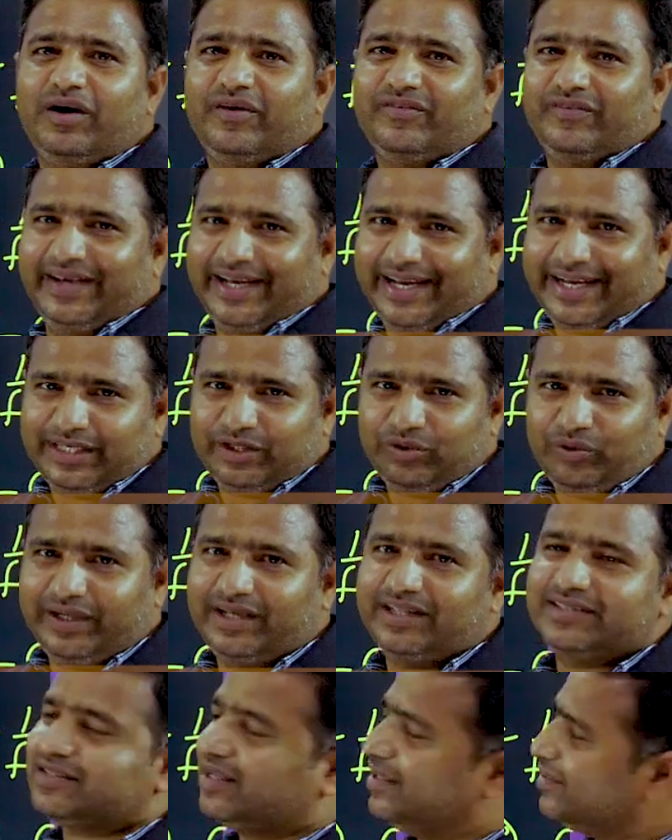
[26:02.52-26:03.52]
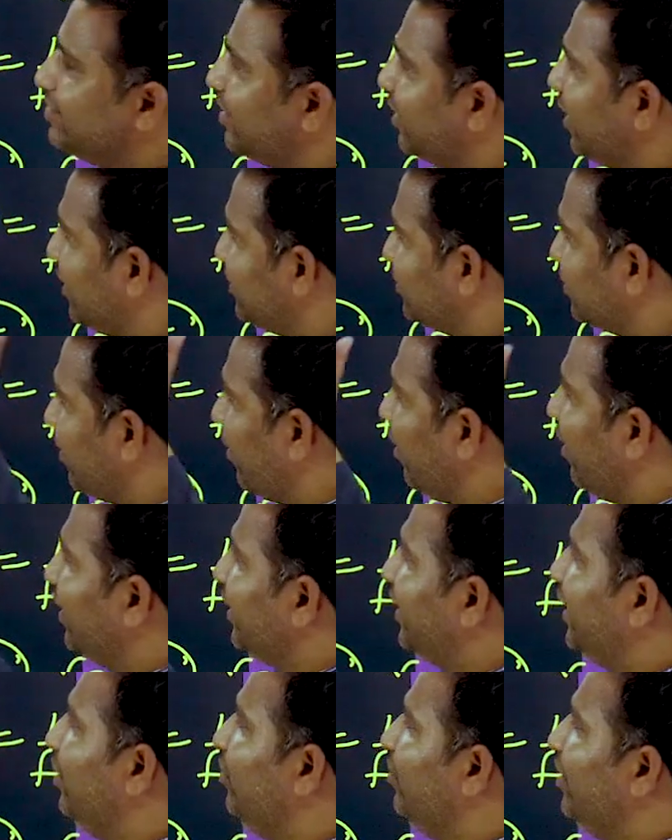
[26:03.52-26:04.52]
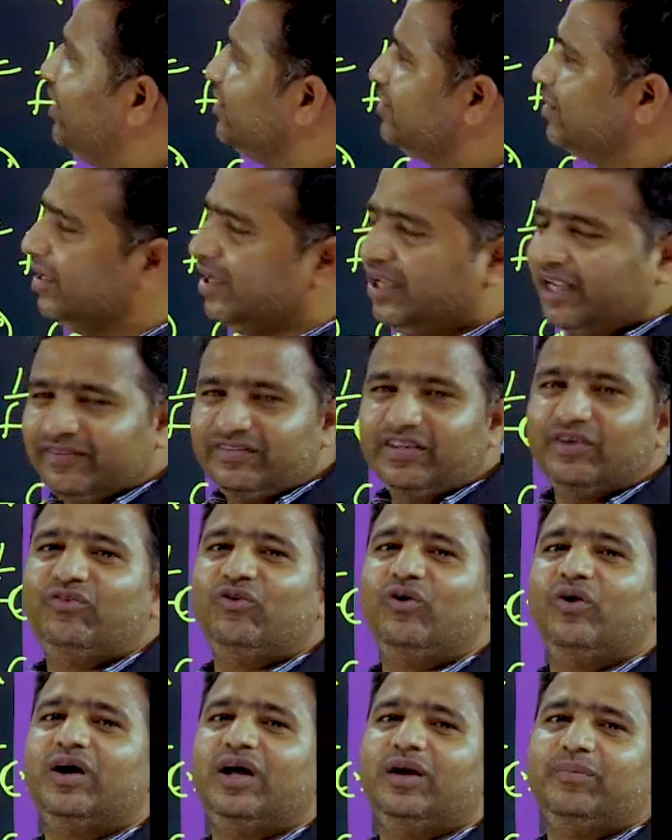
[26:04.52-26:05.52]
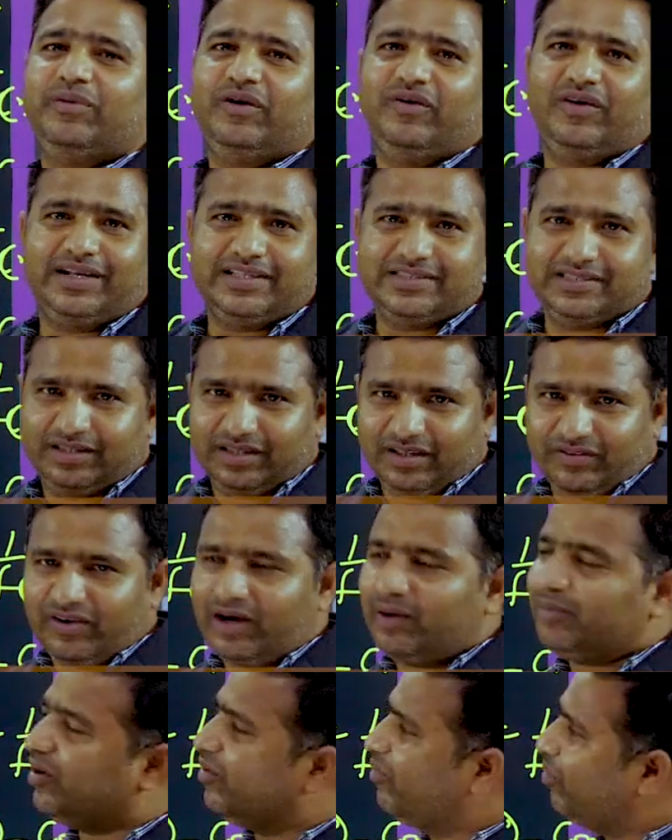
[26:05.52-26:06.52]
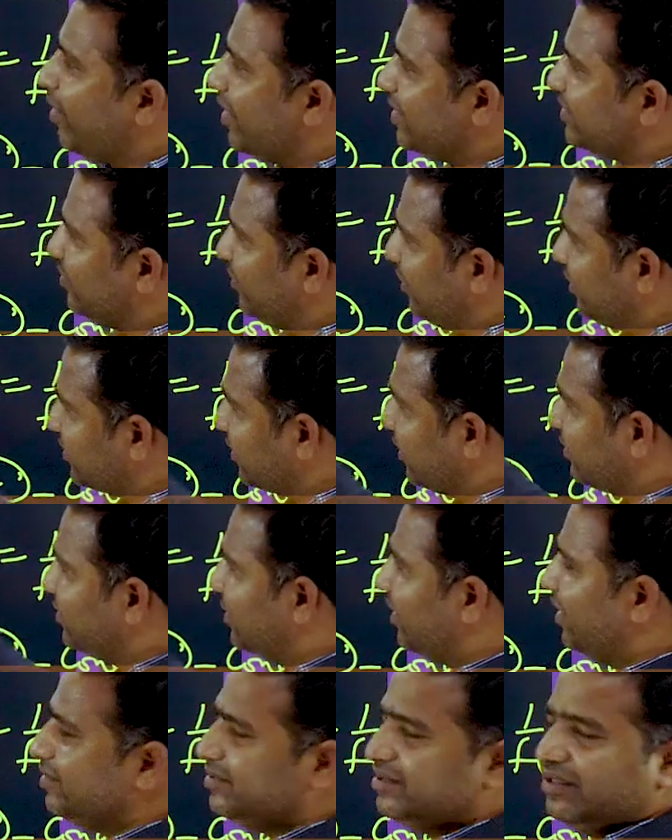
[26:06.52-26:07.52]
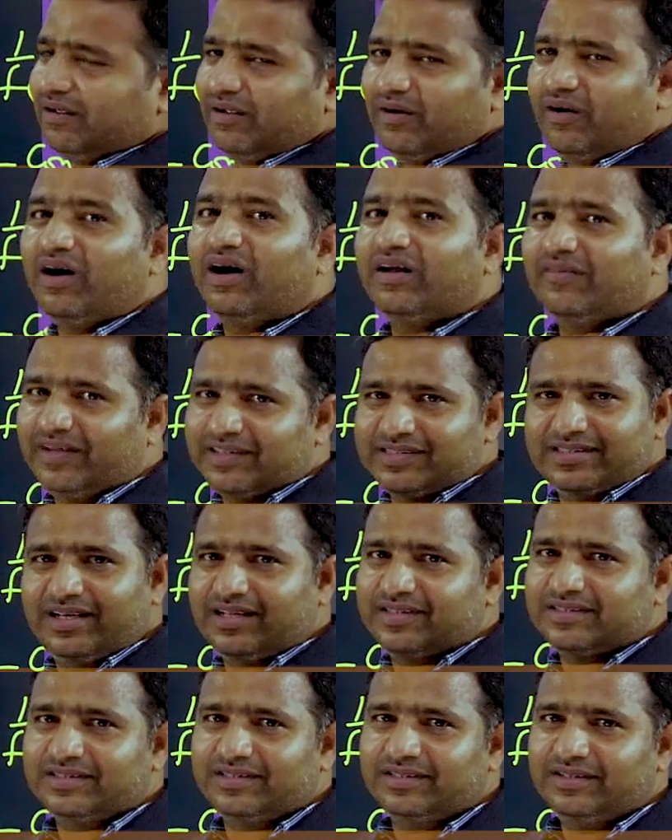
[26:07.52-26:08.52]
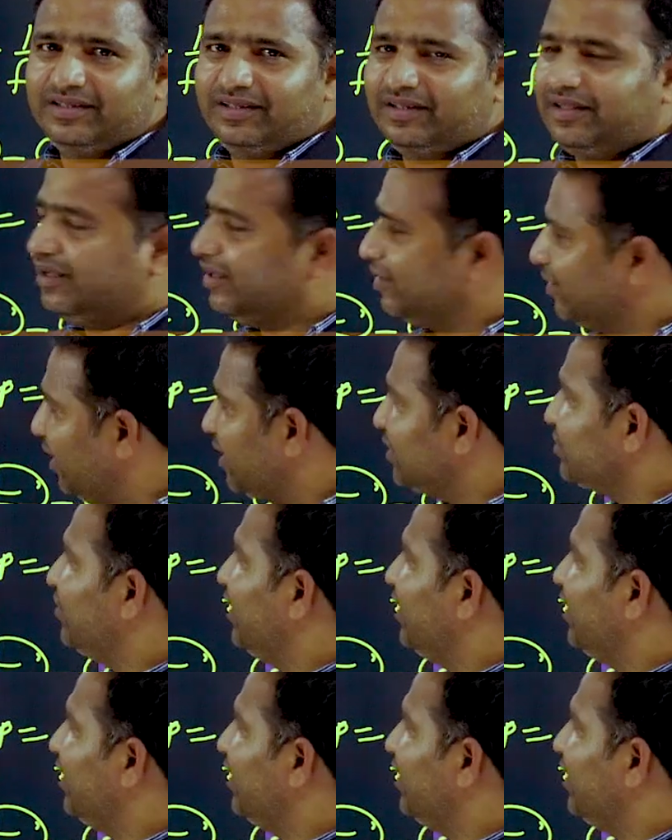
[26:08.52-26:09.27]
of negative, it is considered as concave lens. If the focal power is in the form of positive, it is considered as convex lens. That's